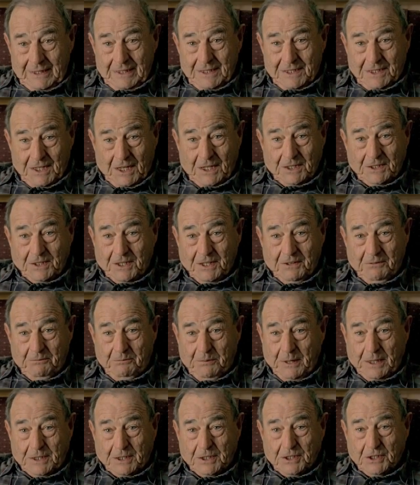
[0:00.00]
Sons of
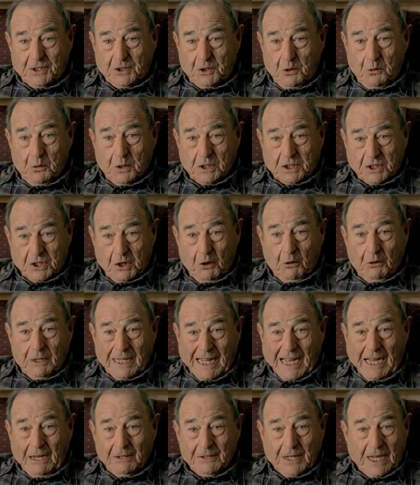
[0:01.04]
bitches do it so
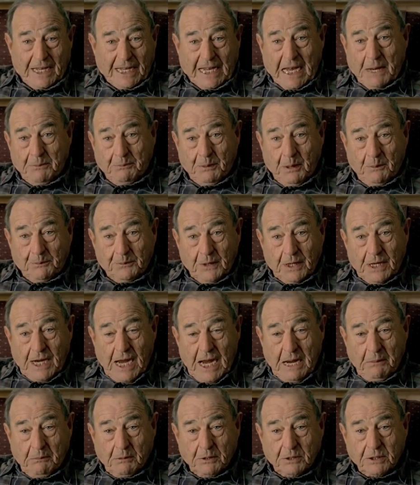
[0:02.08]
loud they keep up the
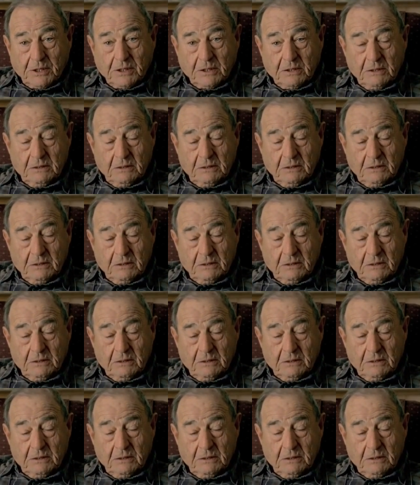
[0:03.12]
neighbors.